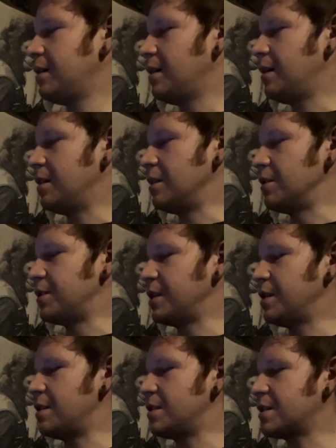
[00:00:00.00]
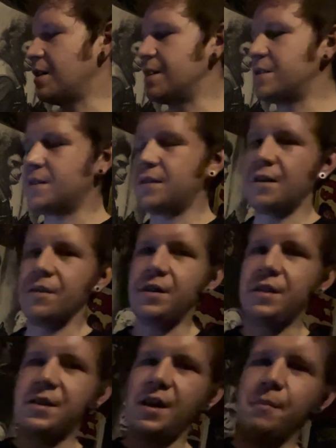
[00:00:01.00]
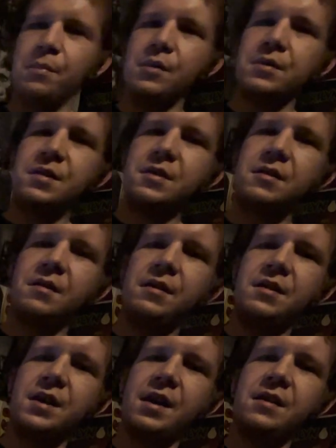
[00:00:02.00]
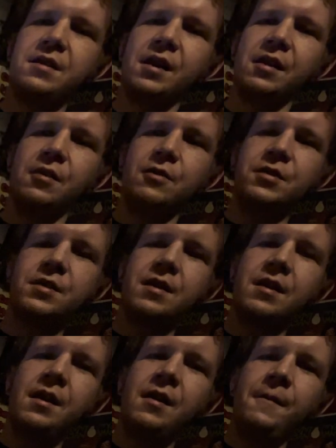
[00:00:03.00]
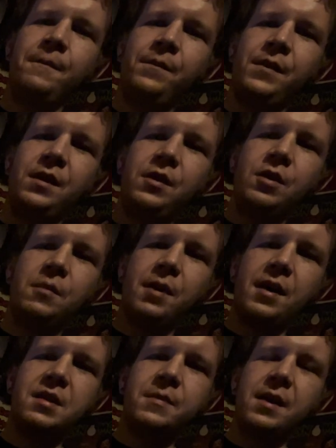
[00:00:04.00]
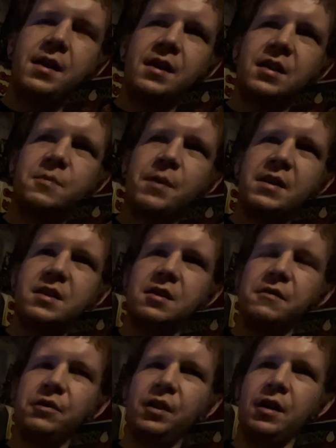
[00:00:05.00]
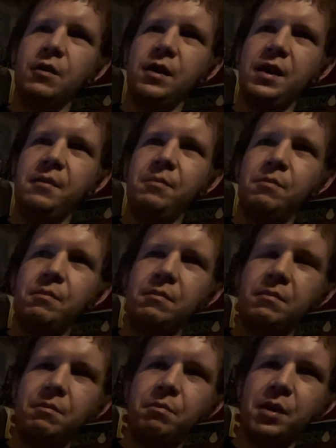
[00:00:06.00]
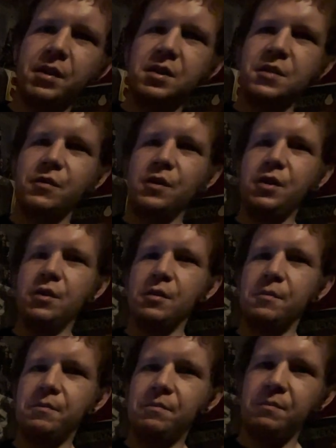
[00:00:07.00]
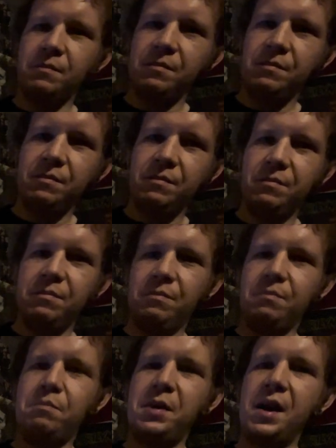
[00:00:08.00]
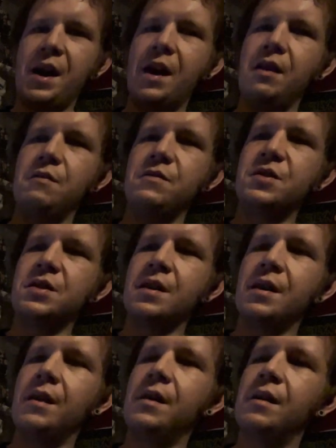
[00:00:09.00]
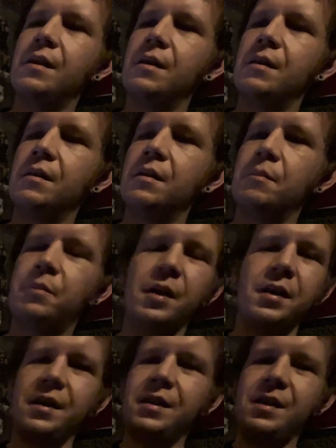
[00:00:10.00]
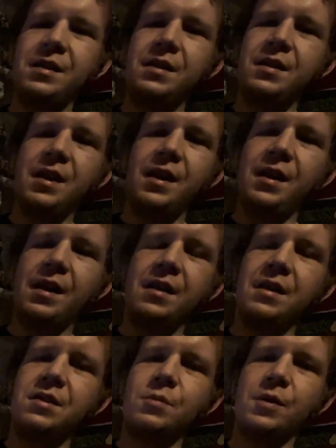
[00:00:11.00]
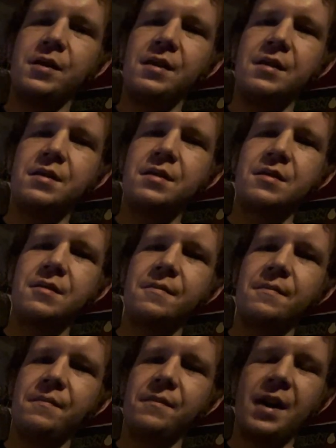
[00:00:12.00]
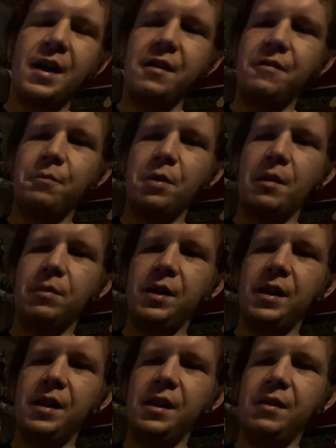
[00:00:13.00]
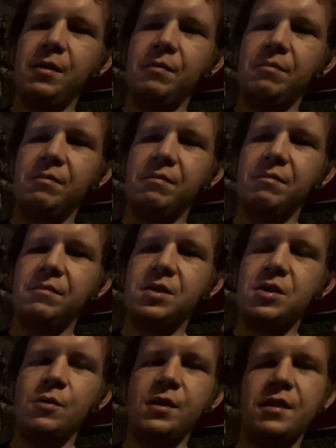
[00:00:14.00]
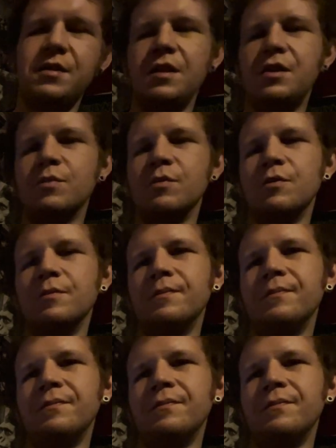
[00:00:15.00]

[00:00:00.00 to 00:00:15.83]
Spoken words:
Another thing to discuss are these tampers, these 8 decos. You can buy as many expensive Larry buttons for your beehives, but at the end of the day, I just want this. I have probably 2 of these in each room.